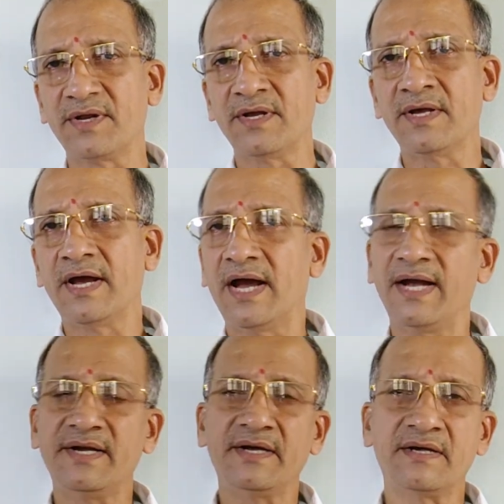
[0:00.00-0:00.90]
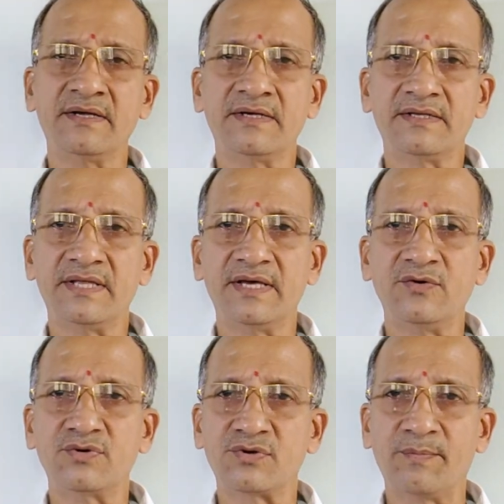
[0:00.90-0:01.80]
and
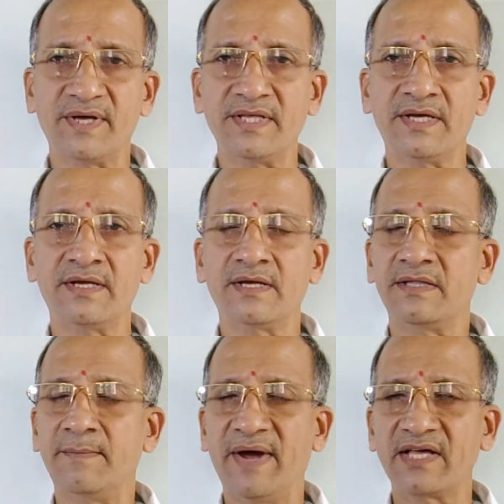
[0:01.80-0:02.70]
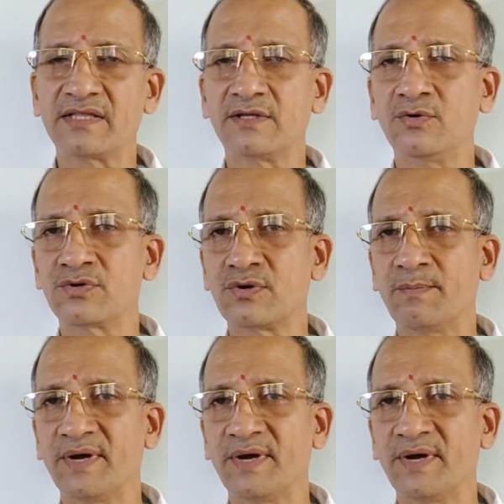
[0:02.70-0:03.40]
the banks used to pay the